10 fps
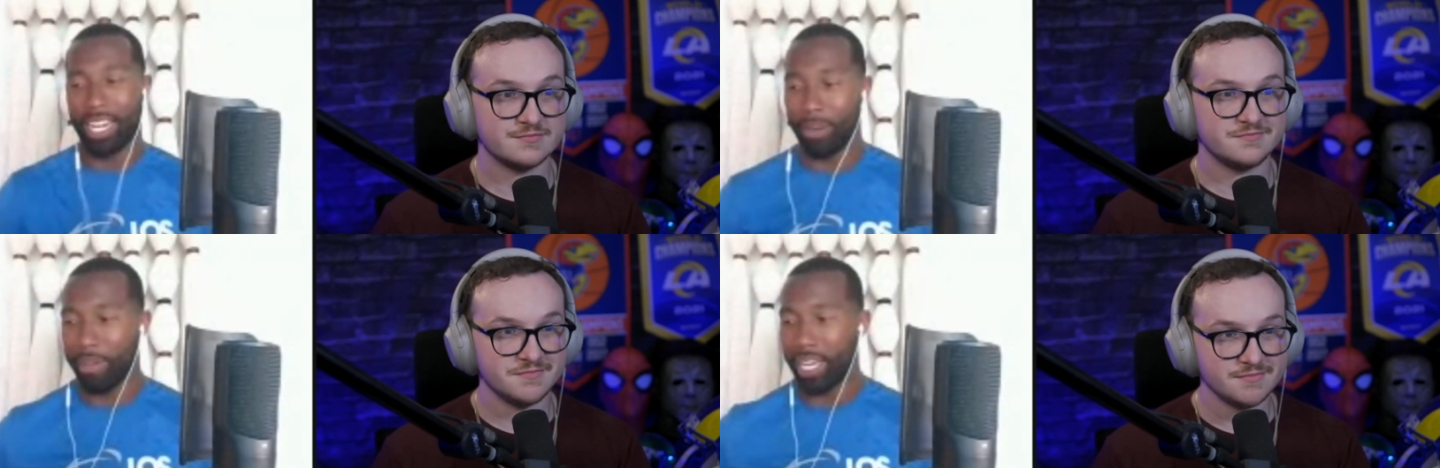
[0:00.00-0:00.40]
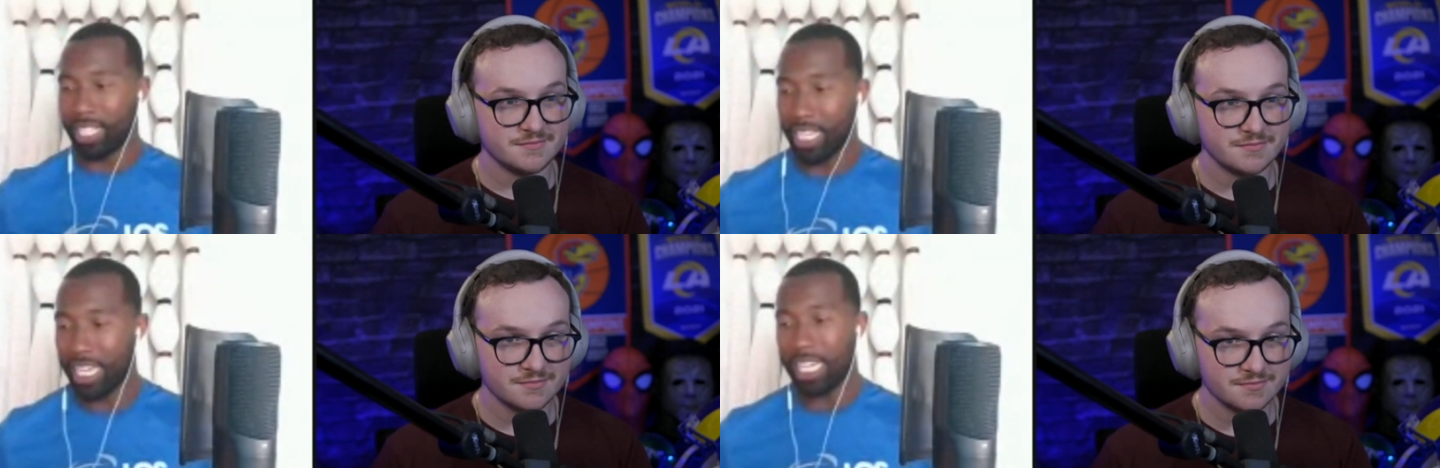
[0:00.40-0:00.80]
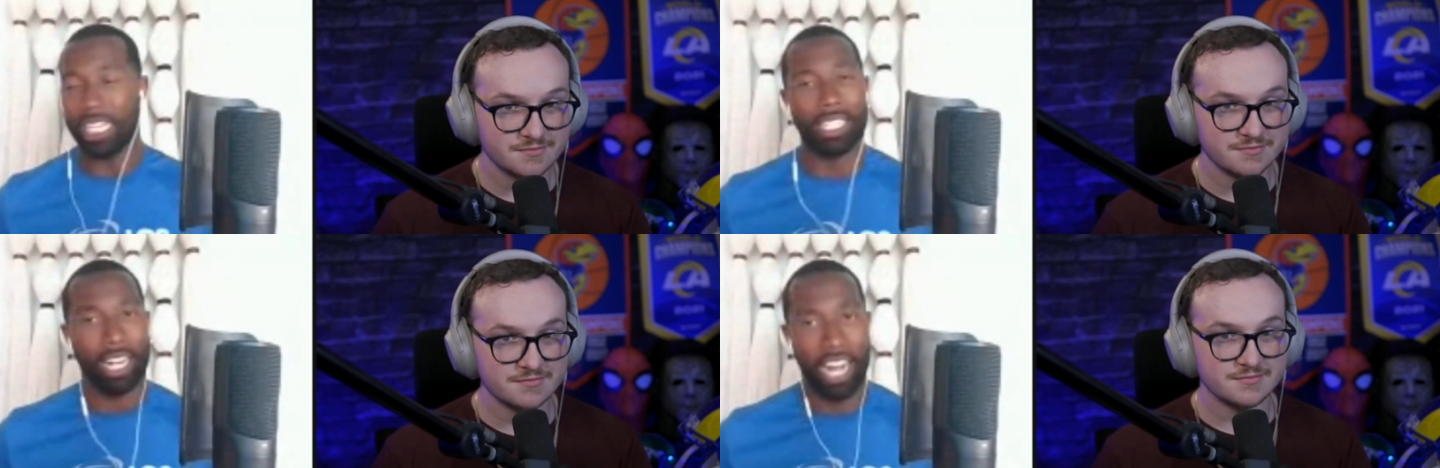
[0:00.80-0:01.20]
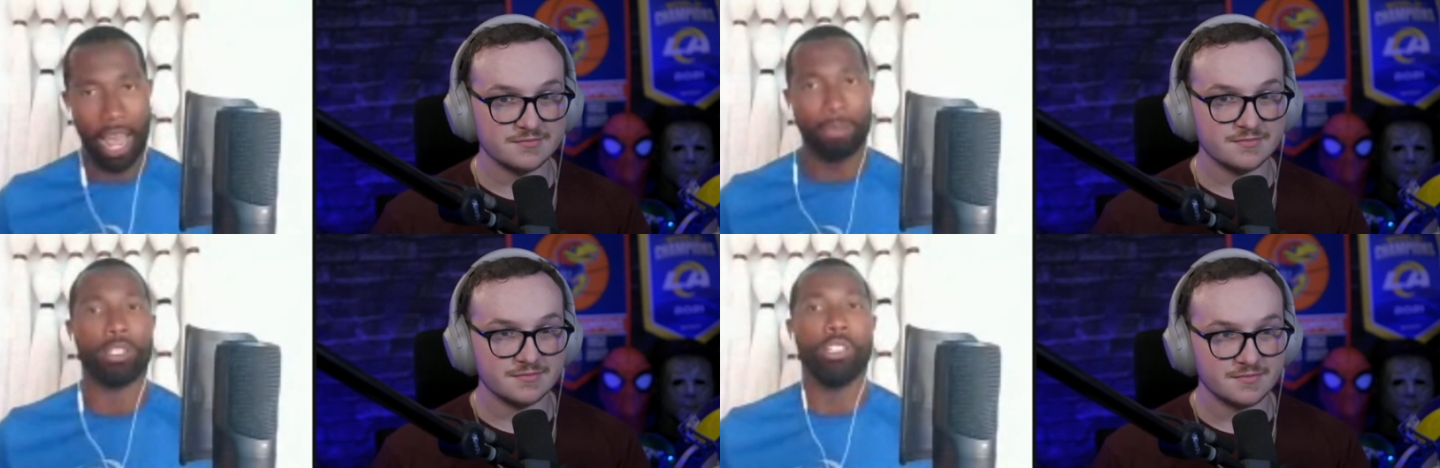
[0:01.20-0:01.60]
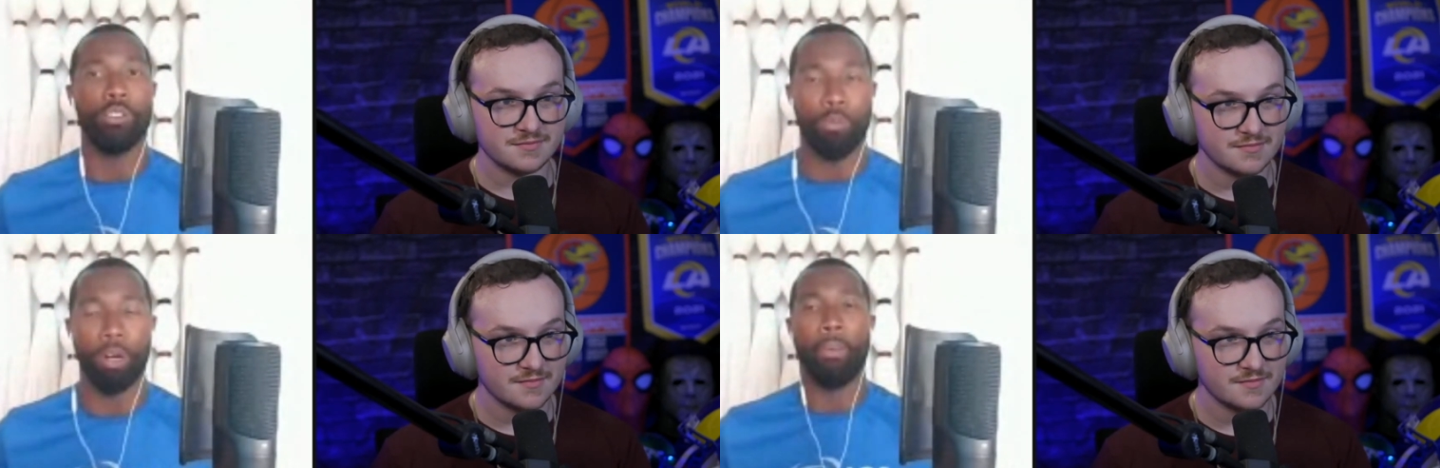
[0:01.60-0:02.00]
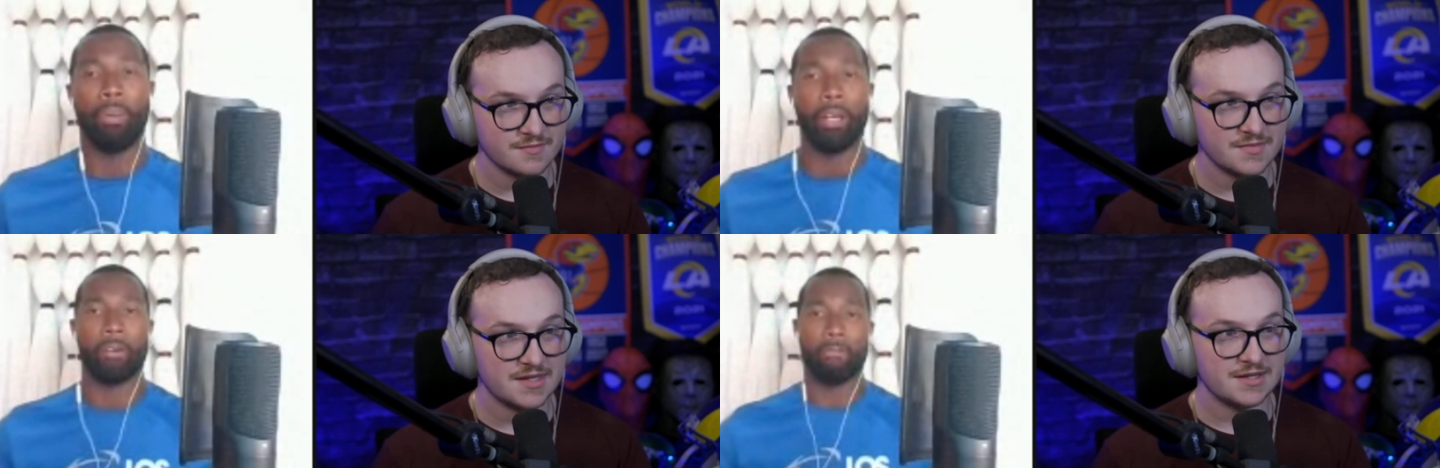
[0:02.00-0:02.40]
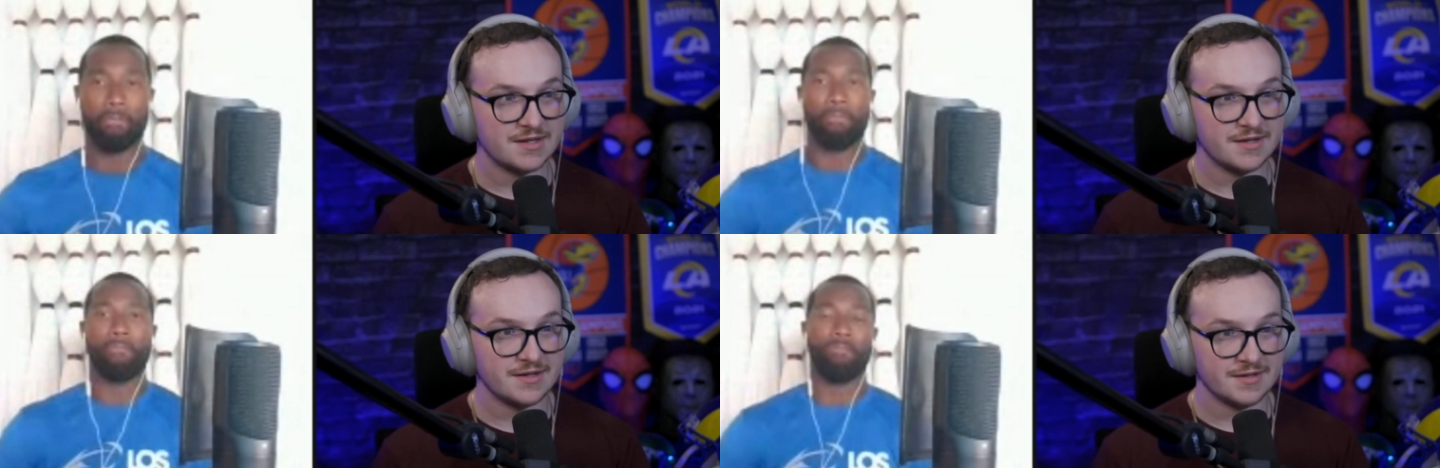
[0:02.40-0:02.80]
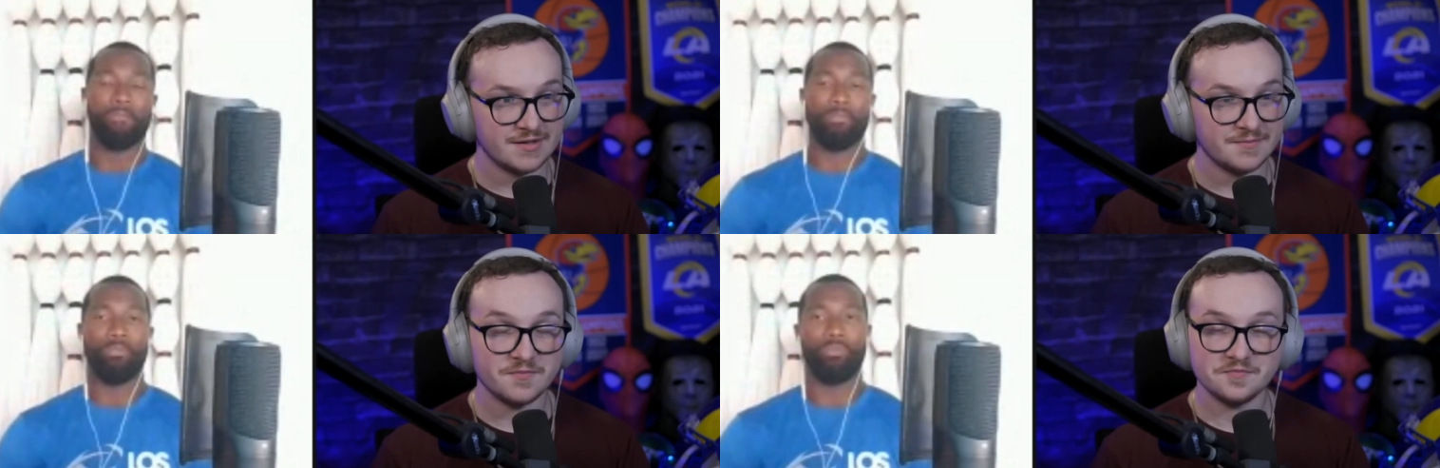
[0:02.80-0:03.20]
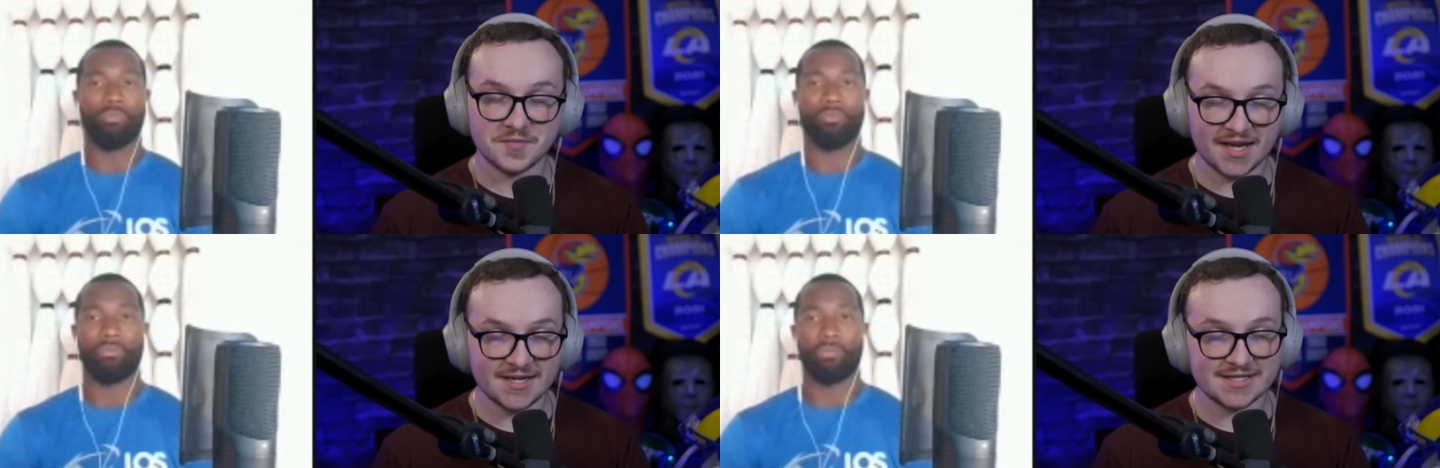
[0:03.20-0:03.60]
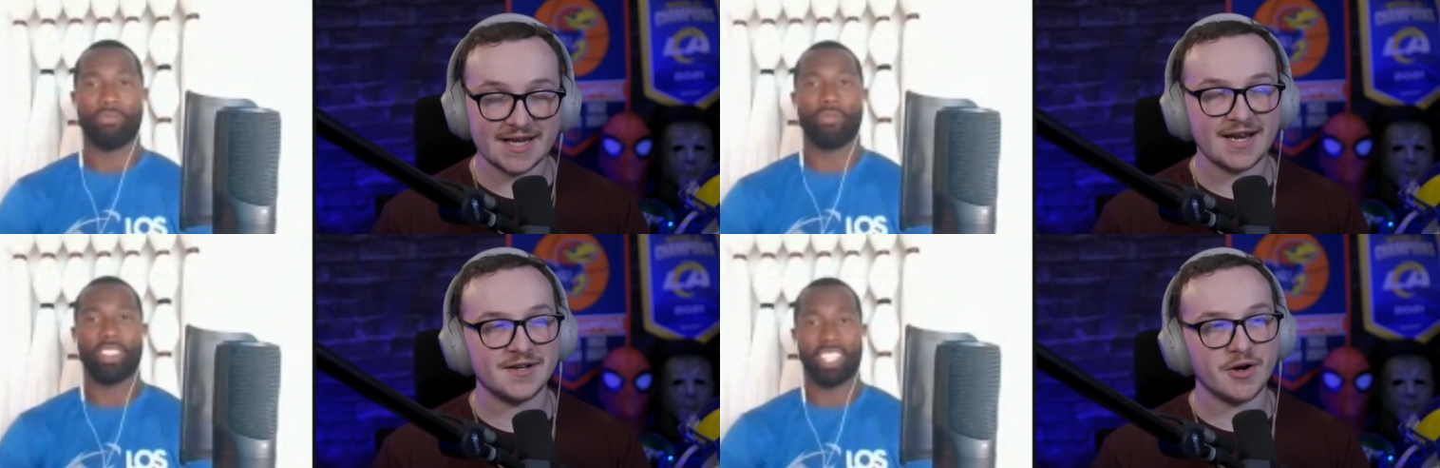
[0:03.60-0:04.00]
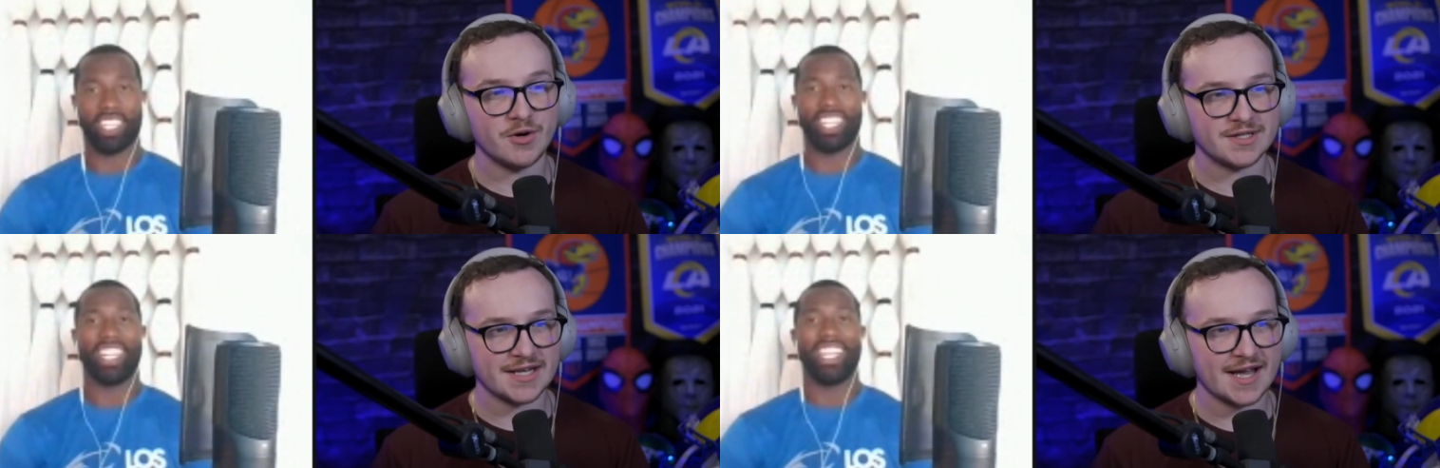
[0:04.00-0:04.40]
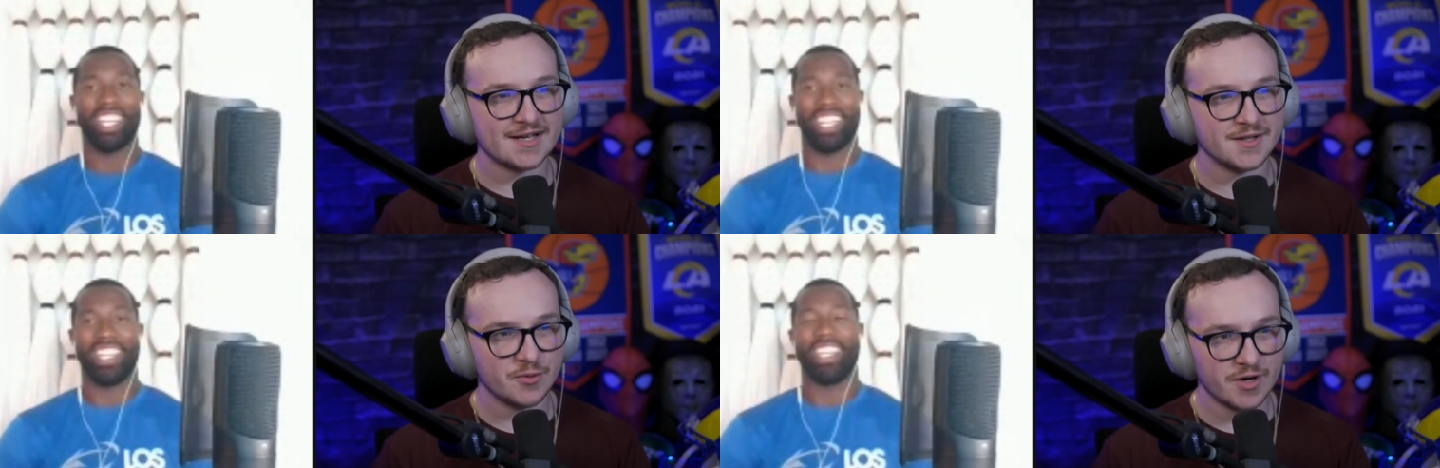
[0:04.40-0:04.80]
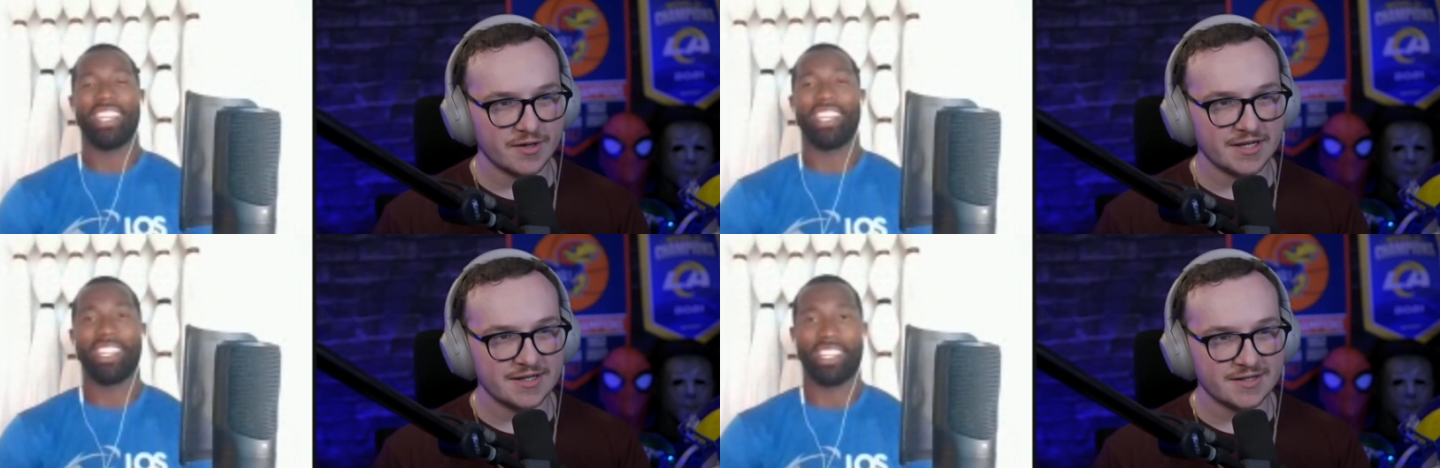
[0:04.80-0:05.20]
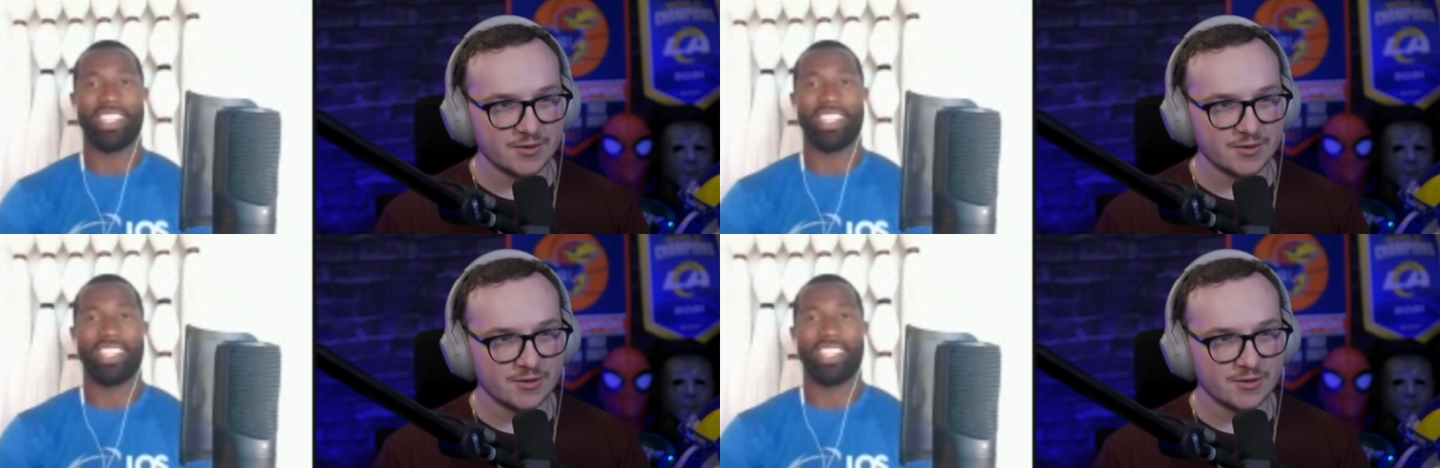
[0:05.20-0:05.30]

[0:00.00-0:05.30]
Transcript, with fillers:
Speaker 1: up because he is an absolute ball player
Speaker 2: and he's got to know exactly where the two